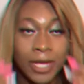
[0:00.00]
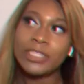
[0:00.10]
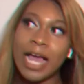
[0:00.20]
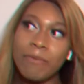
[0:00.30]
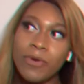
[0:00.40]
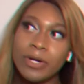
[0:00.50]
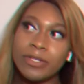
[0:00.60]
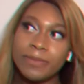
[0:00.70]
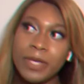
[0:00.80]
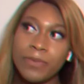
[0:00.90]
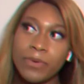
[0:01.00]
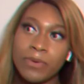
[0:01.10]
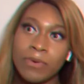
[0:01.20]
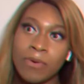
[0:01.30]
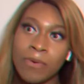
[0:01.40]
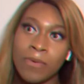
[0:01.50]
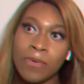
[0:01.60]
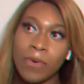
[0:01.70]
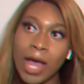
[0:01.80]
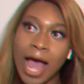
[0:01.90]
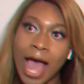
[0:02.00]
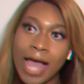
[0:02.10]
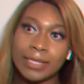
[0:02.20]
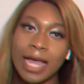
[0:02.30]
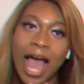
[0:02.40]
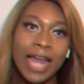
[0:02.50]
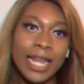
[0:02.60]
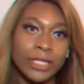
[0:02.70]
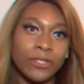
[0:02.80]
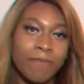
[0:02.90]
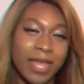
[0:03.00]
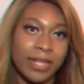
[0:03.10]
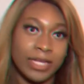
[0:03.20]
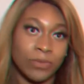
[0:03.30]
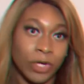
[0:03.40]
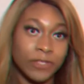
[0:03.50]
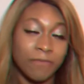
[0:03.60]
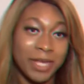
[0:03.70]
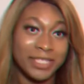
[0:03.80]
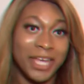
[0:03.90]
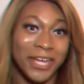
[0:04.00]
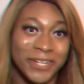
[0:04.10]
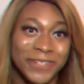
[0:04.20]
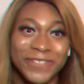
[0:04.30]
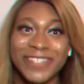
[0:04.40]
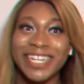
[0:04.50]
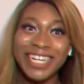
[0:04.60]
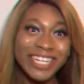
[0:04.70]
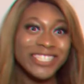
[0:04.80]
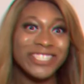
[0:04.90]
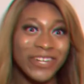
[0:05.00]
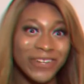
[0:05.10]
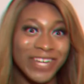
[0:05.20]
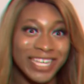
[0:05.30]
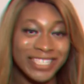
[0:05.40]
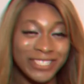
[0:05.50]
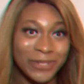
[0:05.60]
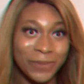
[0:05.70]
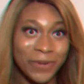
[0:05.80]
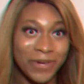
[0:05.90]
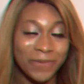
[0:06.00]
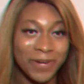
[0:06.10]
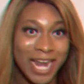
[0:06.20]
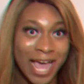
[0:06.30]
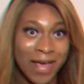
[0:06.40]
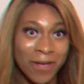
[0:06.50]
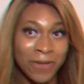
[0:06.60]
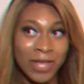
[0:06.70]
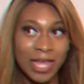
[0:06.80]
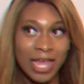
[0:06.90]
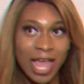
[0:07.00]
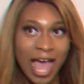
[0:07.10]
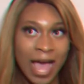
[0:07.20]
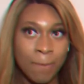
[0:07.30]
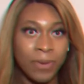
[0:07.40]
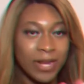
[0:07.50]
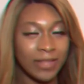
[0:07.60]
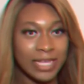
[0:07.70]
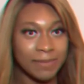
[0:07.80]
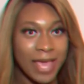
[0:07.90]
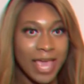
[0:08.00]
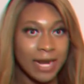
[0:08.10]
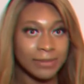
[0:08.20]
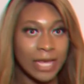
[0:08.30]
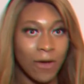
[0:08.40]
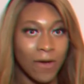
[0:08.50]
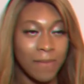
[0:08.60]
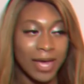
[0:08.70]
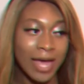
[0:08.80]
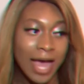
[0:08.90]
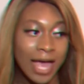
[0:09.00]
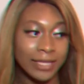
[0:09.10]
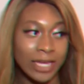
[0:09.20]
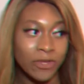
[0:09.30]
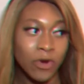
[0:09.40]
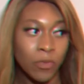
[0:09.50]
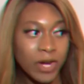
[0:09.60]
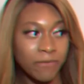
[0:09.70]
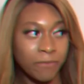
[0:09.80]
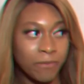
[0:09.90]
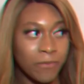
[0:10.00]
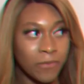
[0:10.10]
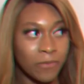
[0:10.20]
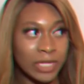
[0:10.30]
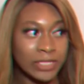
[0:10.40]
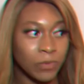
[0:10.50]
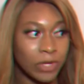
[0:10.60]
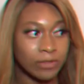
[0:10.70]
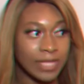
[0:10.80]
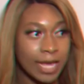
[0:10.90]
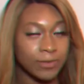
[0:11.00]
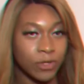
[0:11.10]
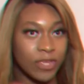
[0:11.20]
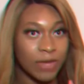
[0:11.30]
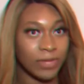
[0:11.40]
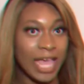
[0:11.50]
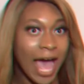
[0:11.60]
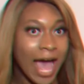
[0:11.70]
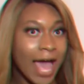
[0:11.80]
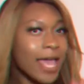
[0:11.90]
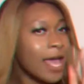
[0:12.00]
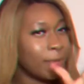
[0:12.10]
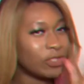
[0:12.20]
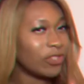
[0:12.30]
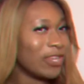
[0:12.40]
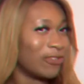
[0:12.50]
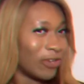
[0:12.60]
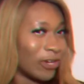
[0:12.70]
I'm one of those people who, I like to make things worse for myself. So it's to the point where now I'm putting things in my head. I was like, oh my God, like, you know, what if this is one of those times where you get really high, but you think you start to